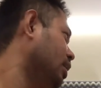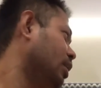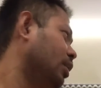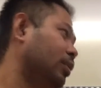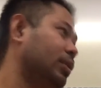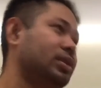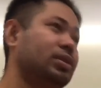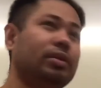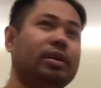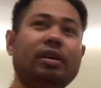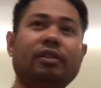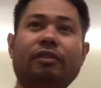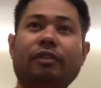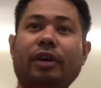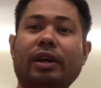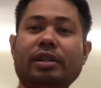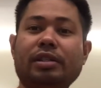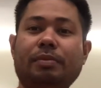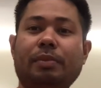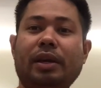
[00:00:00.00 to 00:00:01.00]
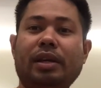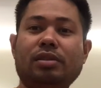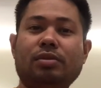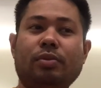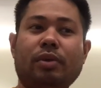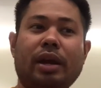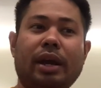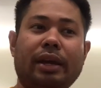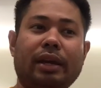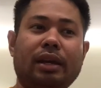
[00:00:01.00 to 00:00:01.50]
was looking for a space
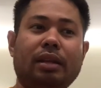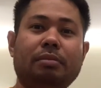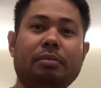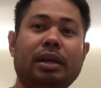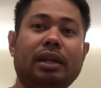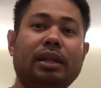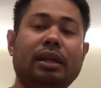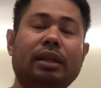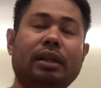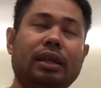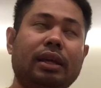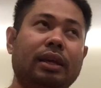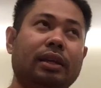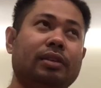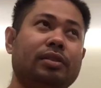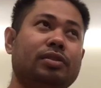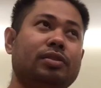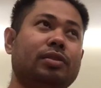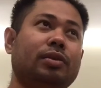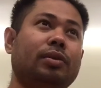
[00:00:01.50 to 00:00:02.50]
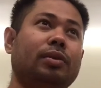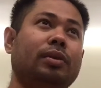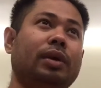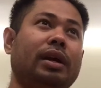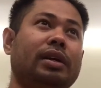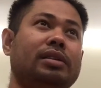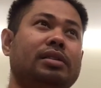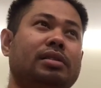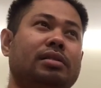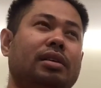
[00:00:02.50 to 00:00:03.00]
where I can meditate. So
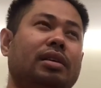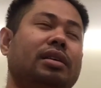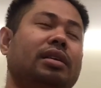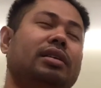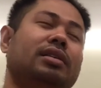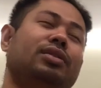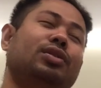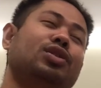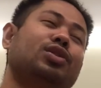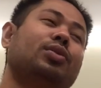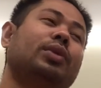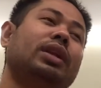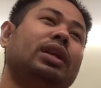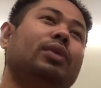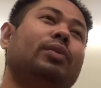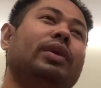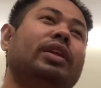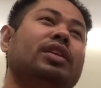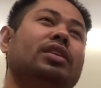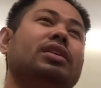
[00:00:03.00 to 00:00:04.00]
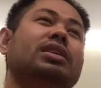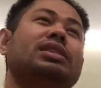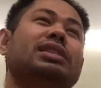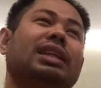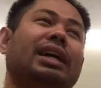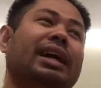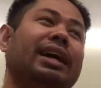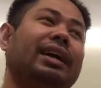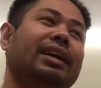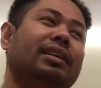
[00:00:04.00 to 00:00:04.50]
usually when you
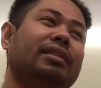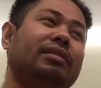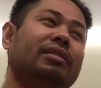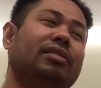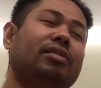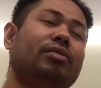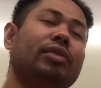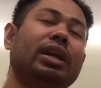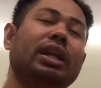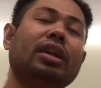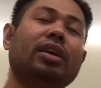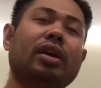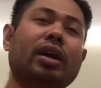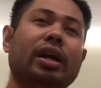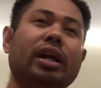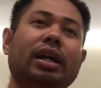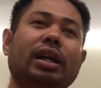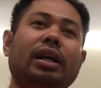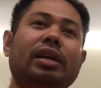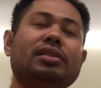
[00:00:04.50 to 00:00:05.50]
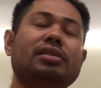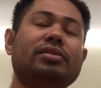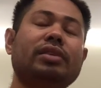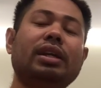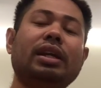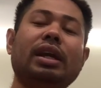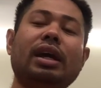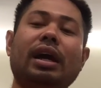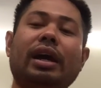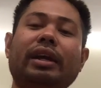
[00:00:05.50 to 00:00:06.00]
start really early, it's
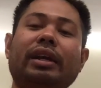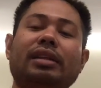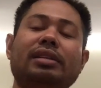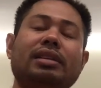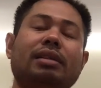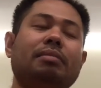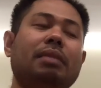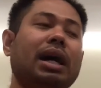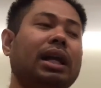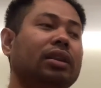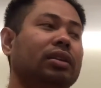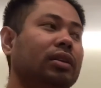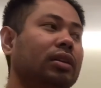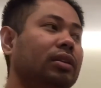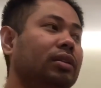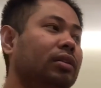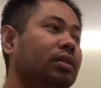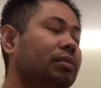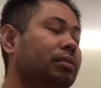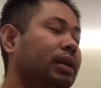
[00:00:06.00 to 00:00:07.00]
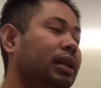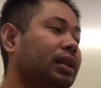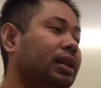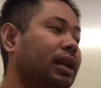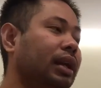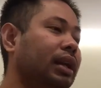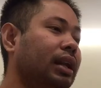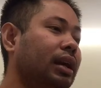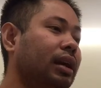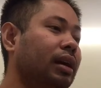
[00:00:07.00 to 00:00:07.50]
really hard. It's a battle, no? But
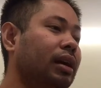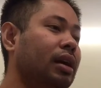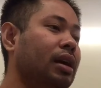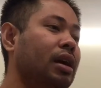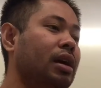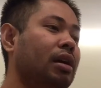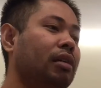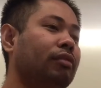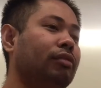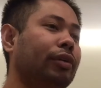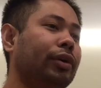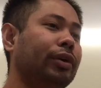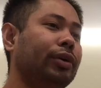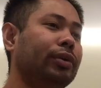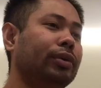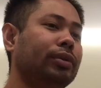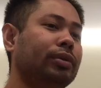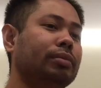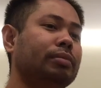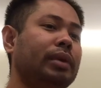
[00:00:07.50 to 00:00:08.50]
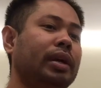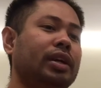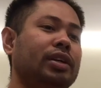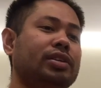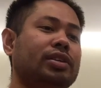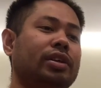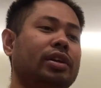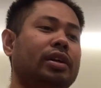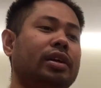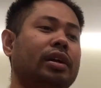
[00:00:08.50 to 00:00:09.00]
kanang for you to make
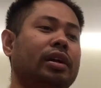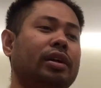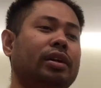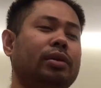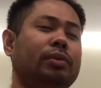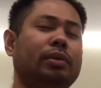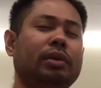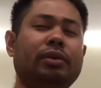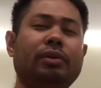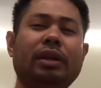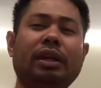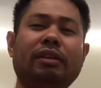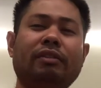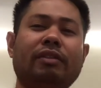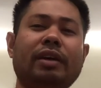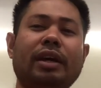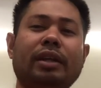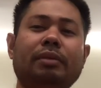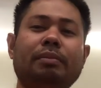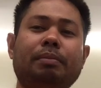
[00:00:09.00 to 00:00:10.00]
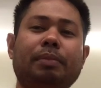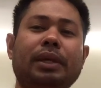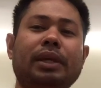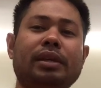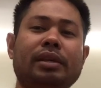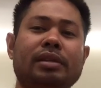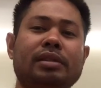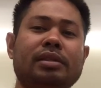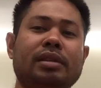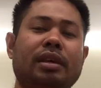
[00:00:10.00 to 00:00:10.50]
sure nga you would really find
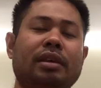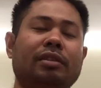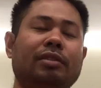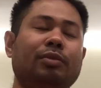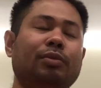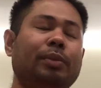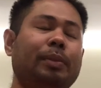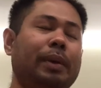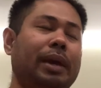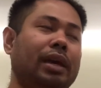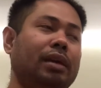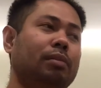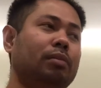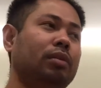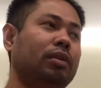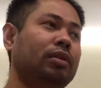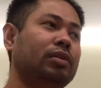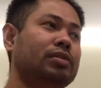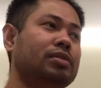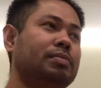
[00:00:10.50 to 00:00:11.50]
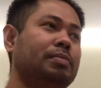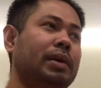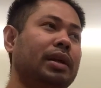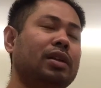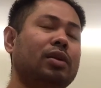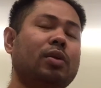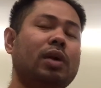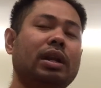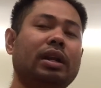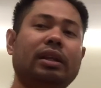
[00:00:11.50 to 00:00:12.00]
peace and be able to
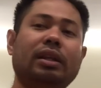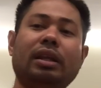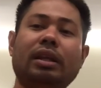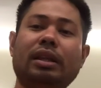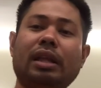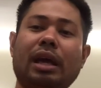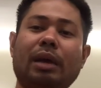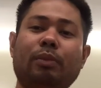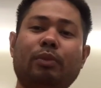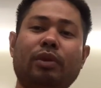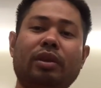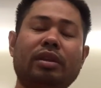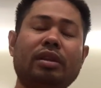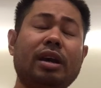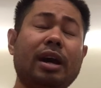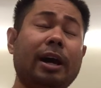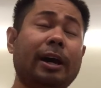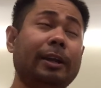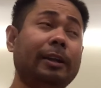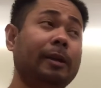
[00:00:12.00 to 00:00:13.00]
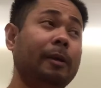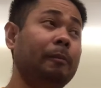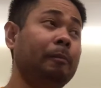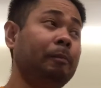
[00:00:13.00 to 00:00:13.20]
spend quality time with God,